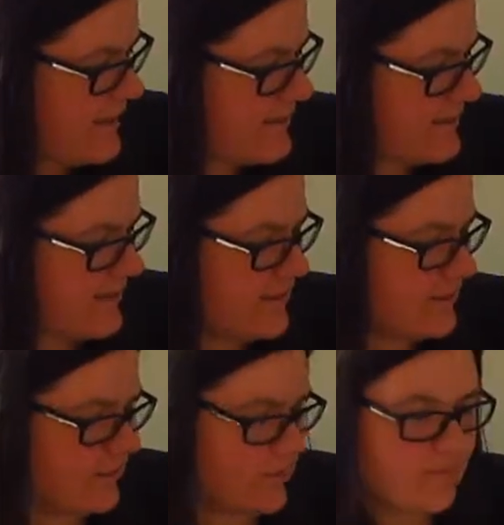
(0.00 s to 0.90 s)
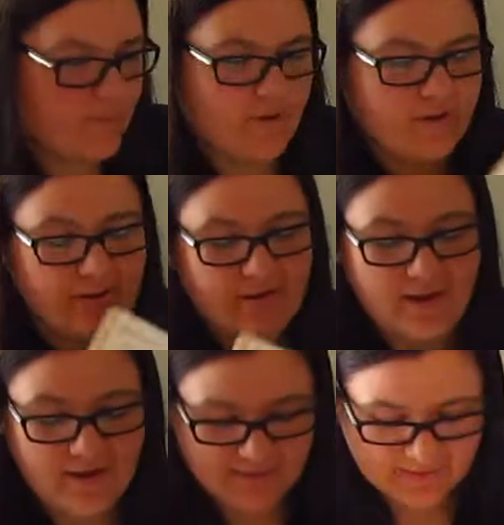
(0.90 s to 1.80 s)
It's just a cute little book. It
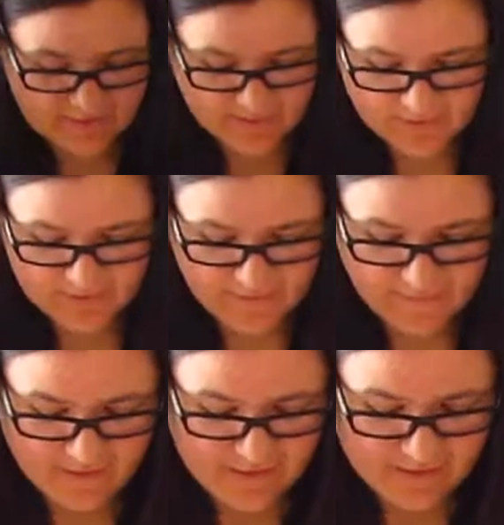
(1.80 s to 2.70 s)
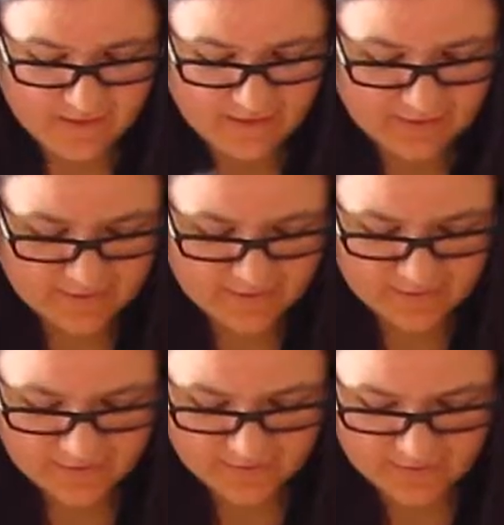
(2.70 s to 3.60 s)
has some stuff in it that's
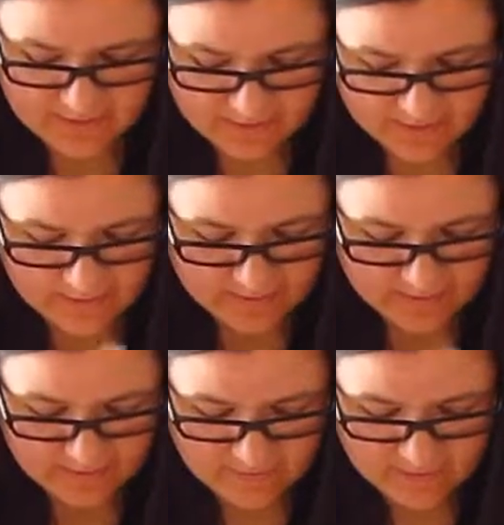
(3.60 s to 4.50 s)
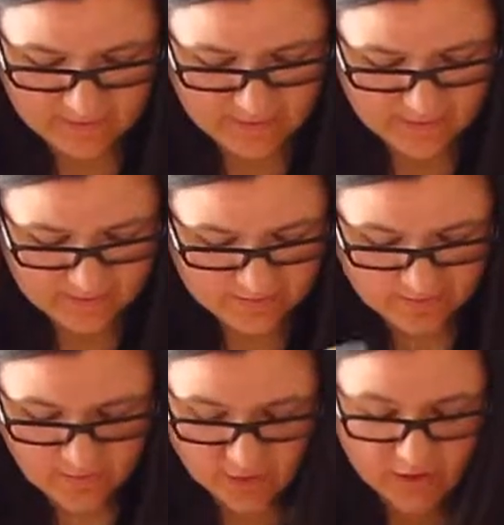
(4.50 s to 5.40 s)
interesting, and
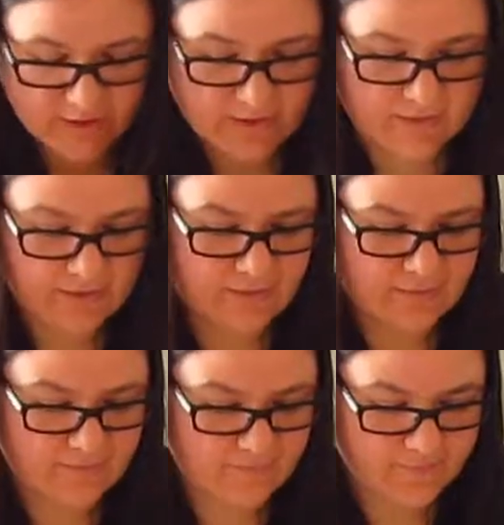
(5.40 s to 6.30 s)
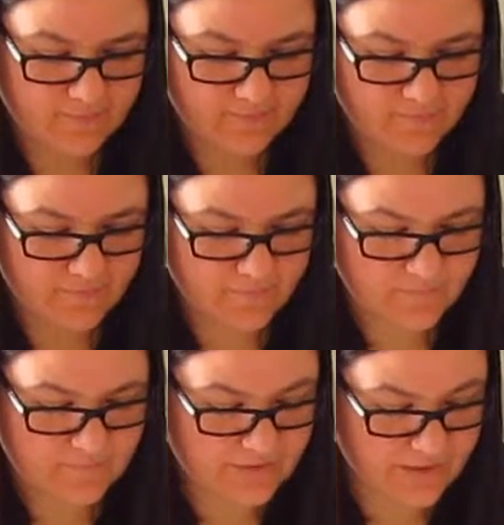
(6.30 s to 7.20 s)
some art and
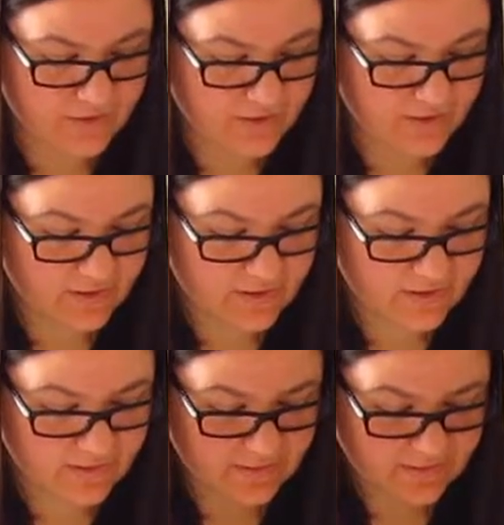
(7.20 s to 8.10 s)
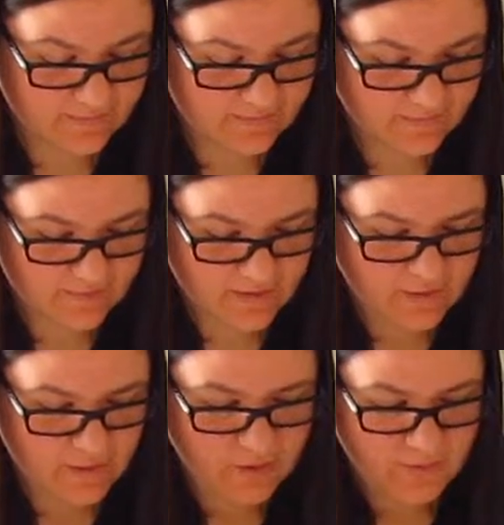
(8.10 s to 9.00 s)
sketches and
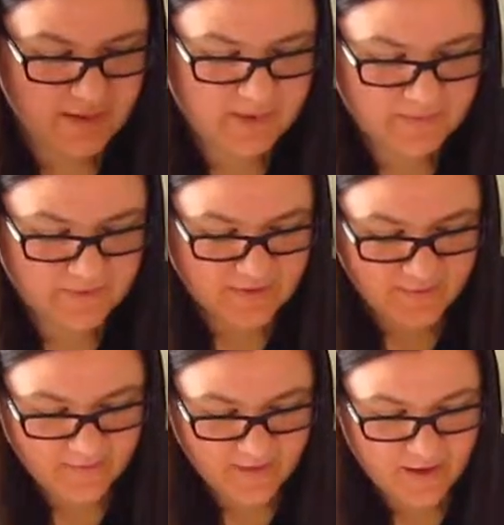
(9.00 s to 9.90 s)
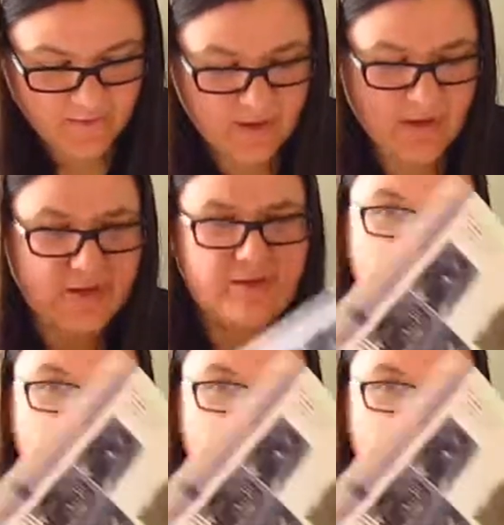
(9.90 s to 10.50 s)
random stuff of a guy wearing a